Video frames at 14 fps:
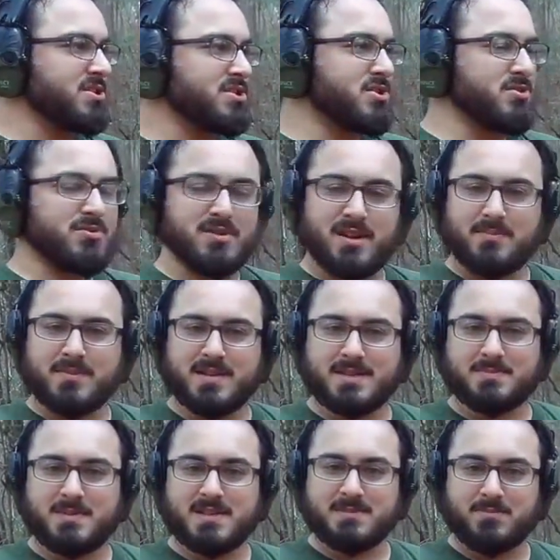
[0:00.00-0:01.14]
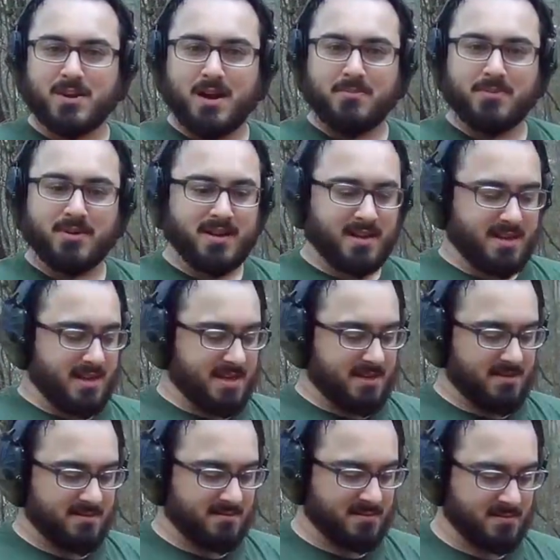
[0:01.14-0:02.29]
shooting up this piece of property again.
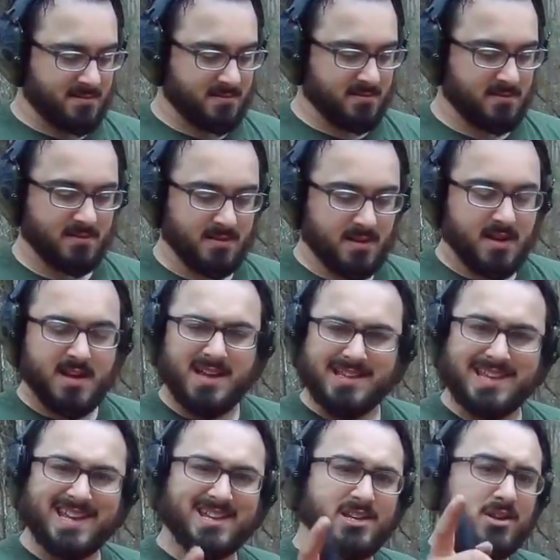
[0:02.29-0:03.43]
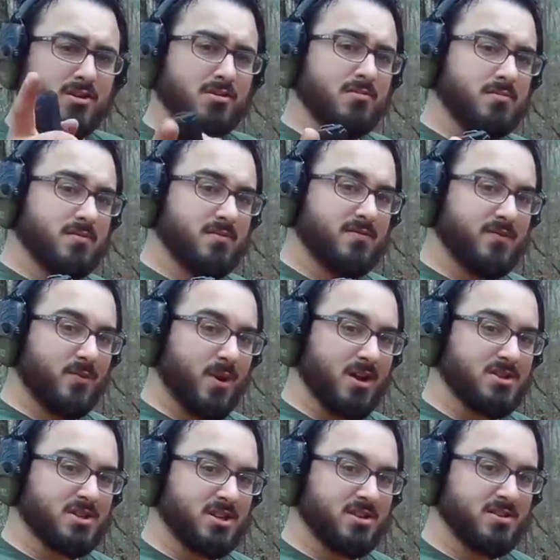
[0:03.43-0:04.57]
And thank you for
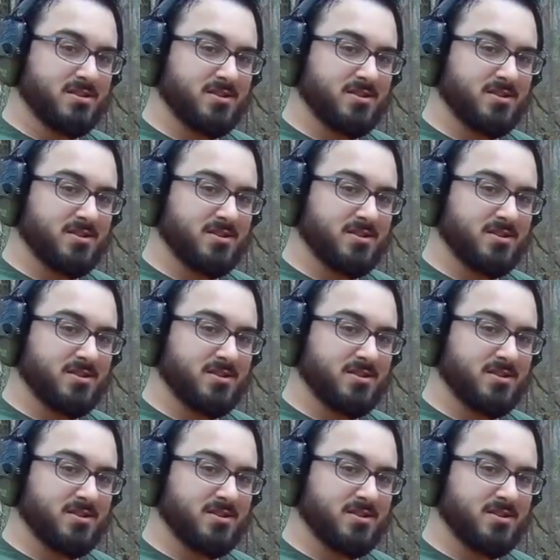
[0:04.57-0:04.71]
watching.